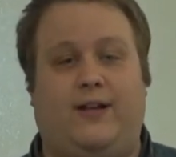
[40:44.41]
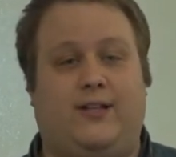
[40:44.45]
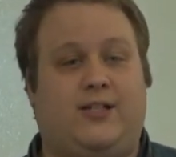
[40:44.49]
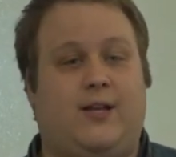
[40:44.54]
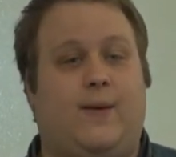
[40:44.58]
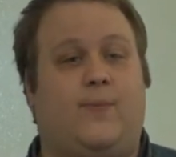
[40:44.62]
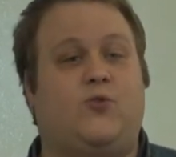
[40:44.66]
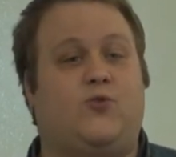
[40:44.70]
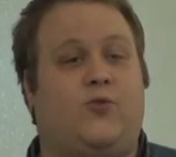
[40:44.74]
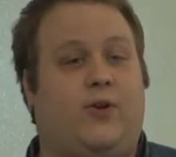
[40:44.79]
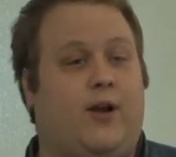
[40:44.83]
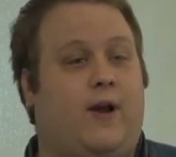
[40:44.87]

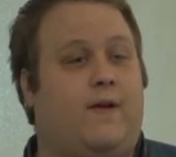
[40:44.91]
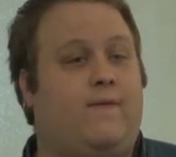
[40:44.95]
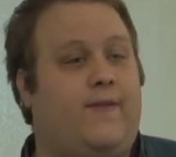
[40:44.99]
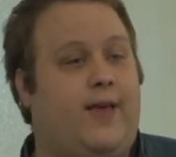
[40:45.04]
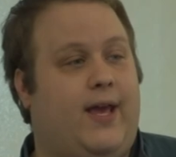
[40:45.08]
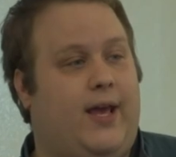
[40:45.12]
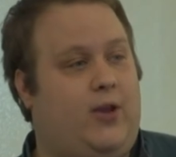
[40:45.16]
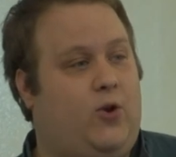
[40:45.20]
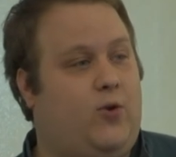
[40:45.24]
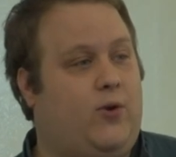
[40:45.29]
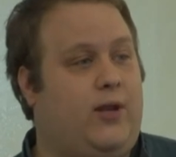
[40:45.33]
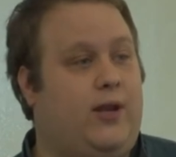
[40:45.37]
substring of
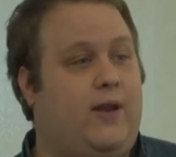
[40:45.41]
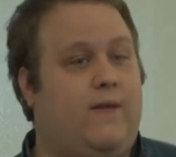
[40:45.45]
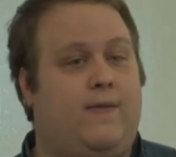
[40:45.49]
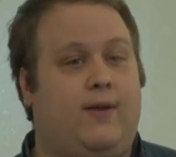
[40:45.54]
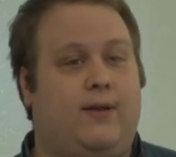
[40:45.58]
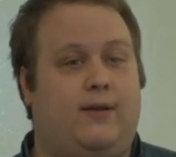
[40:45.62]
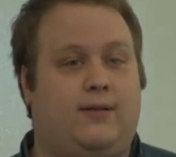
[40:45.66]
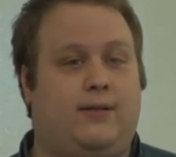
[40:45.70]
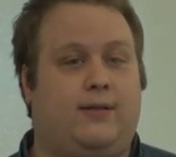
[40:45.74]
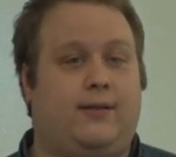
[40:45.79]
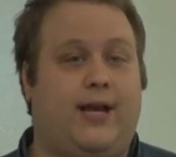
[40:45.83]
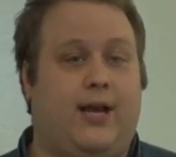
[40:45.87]
that, you can give
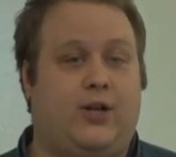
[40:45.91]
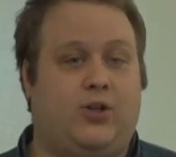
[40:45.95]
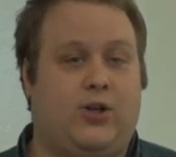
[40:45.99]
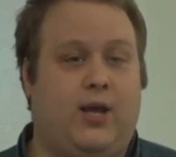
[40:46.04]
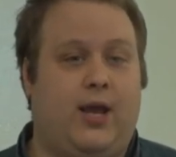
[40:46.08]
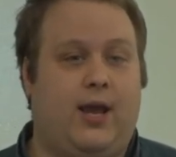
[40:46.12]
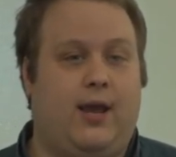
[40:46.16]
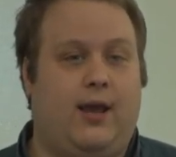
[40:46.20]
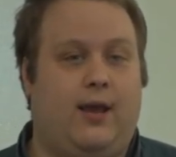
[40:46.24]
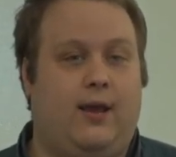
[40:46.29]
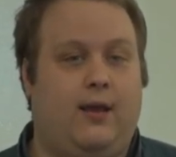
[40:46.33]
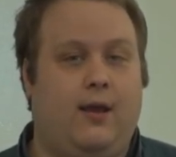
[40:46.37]
it to dash
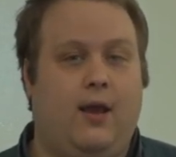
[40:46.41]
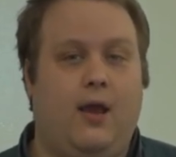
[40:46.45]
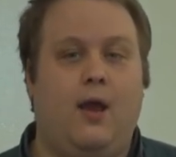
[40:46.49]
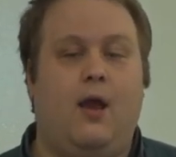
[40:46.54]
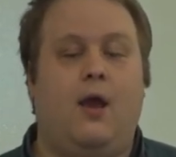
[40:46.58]
k.